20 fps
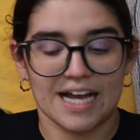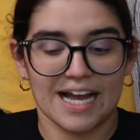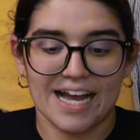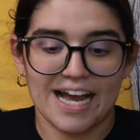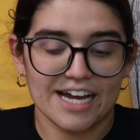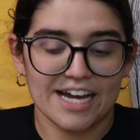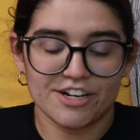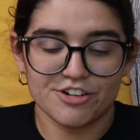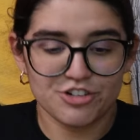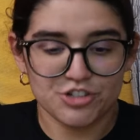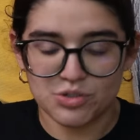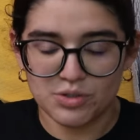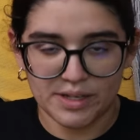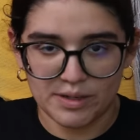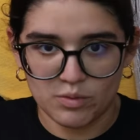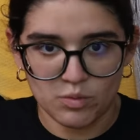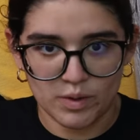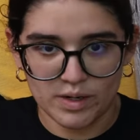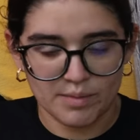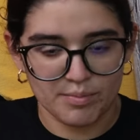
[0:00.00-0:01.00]
I kind of just
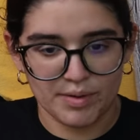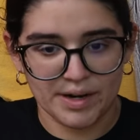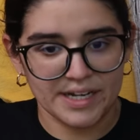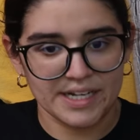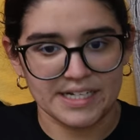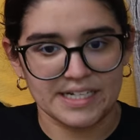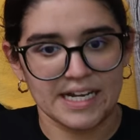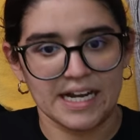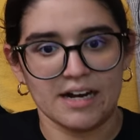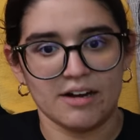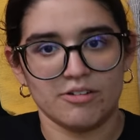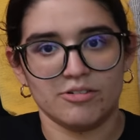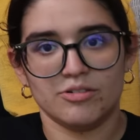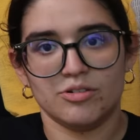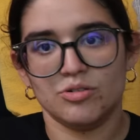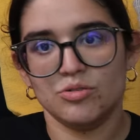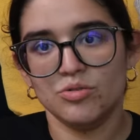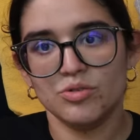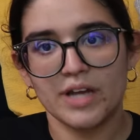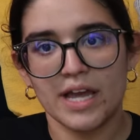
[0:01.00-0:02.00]
want to break it down.
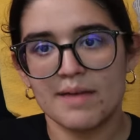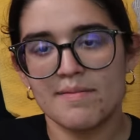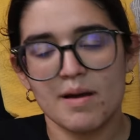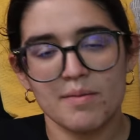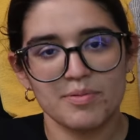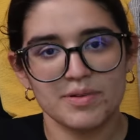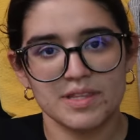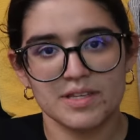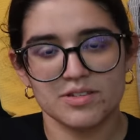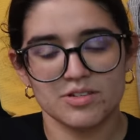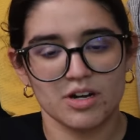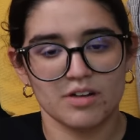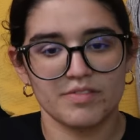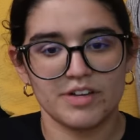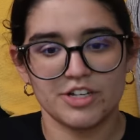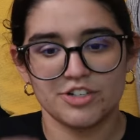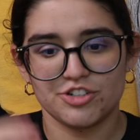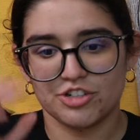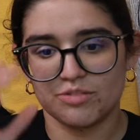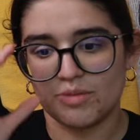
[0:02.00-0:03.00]
Who came up with the
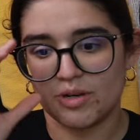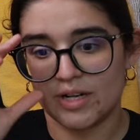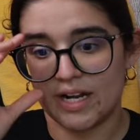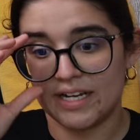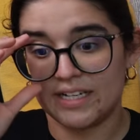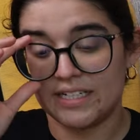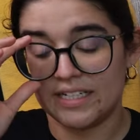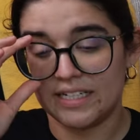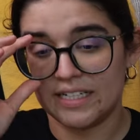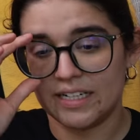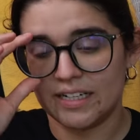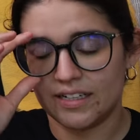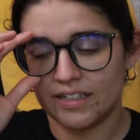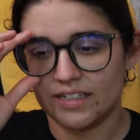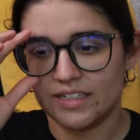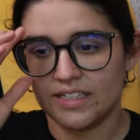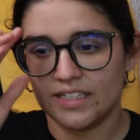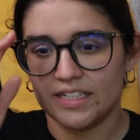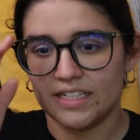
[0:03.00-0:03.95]
starvation mode idea?